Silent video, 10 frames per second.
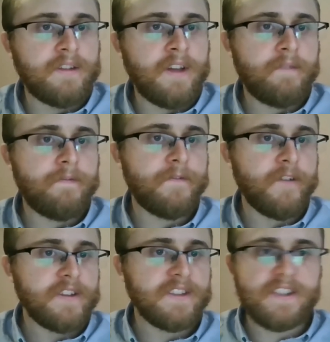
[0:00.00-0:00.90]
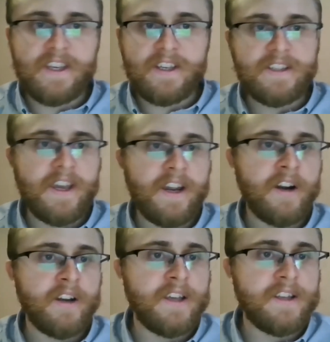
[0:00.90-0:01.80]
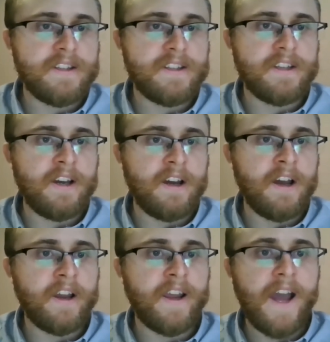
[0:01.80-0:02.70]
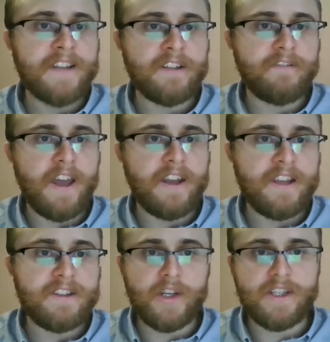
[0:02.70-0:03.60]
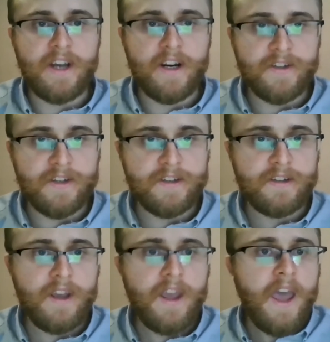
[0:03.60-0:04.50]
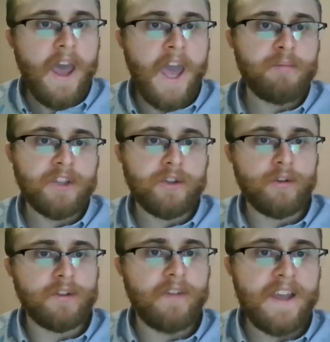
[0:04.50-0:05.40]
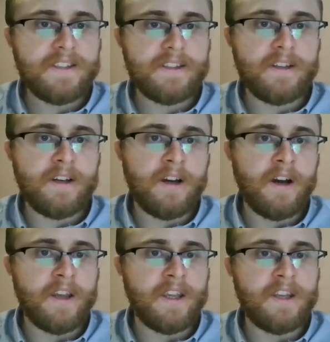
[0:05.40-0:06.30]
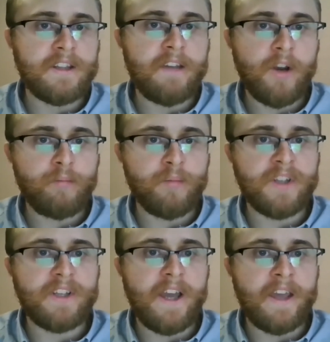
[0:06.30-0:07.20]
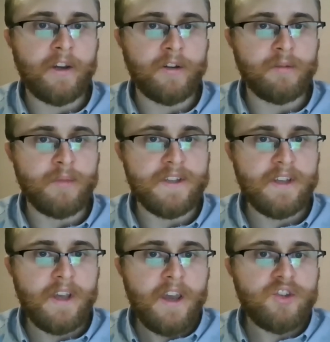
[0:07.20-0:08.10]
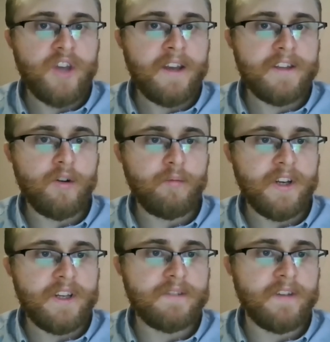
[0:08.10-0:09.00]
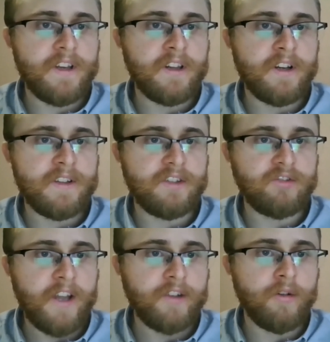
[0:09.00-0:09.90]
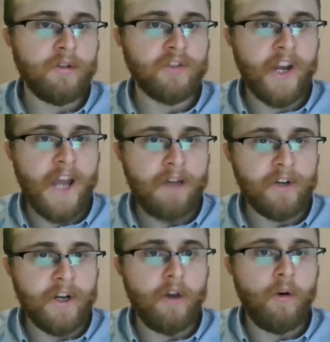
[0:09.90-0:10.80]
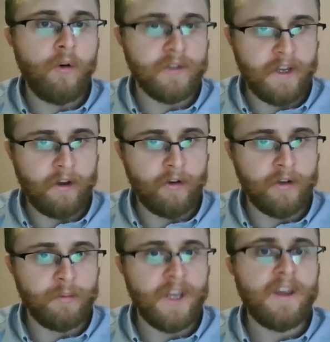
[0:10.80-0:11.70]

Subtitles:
The first things here is cutting finance resources, able to invest in developing economies. Chinese companies will concentrate on recovery on the economy.